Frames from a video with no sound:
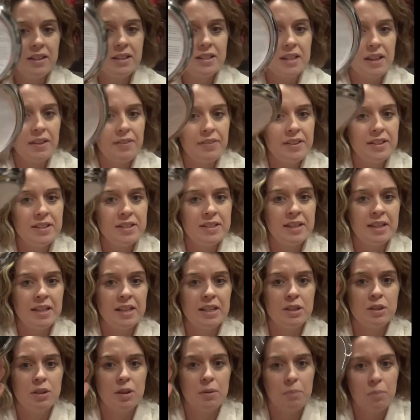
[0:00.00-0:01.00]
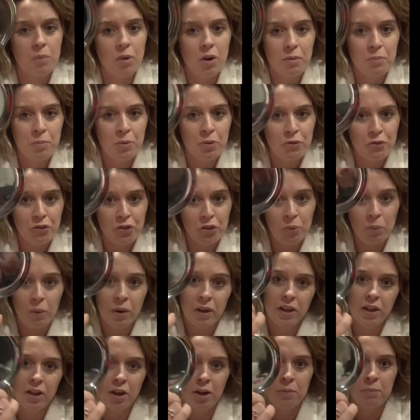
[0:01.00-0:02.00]
and this is what I bought from the White
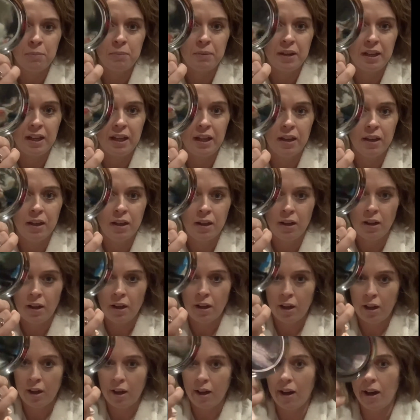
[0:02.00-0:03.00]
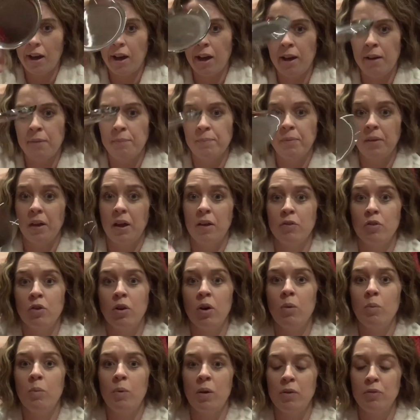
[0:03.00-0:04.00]
Company. um I've got
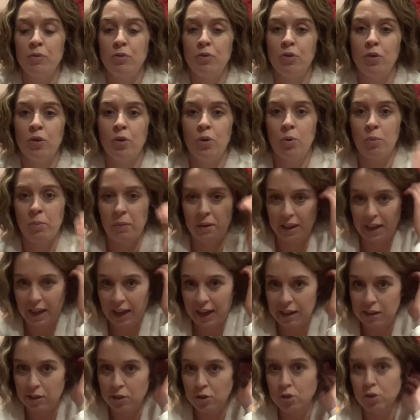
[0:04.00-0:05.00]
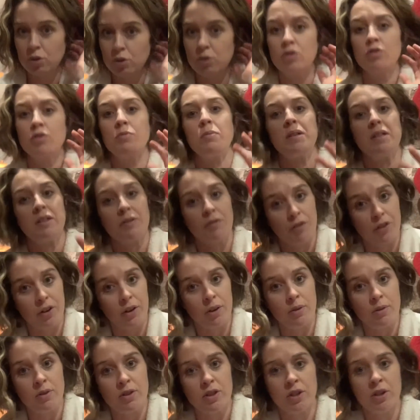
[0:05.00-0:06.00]
one for all my candles, for my
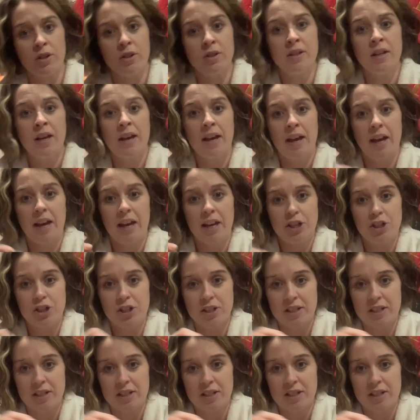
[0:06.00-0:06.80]
diffusers. It's just a